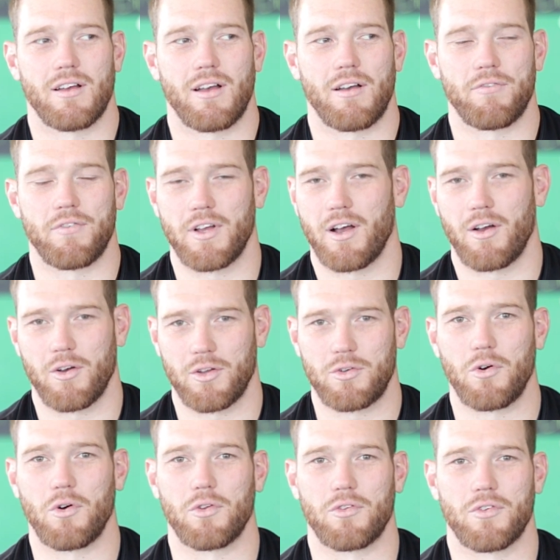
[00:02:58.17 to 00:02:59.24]
I think I got
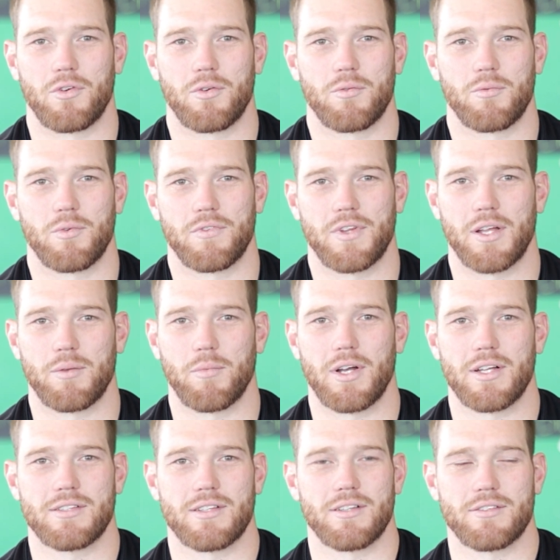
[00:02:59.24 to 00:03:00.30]
caught with that
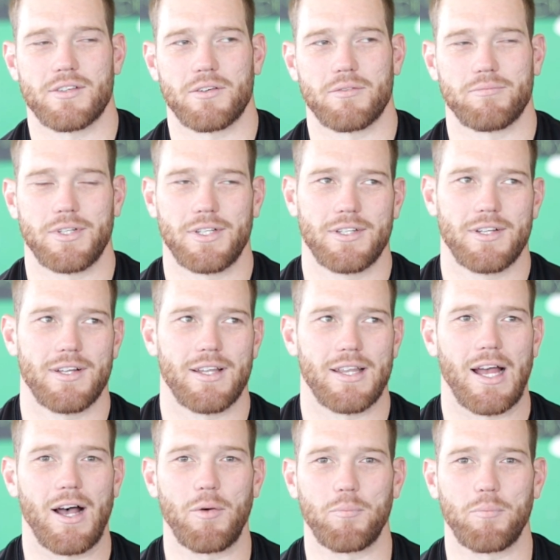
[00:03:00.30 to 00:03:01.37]
mindset. So now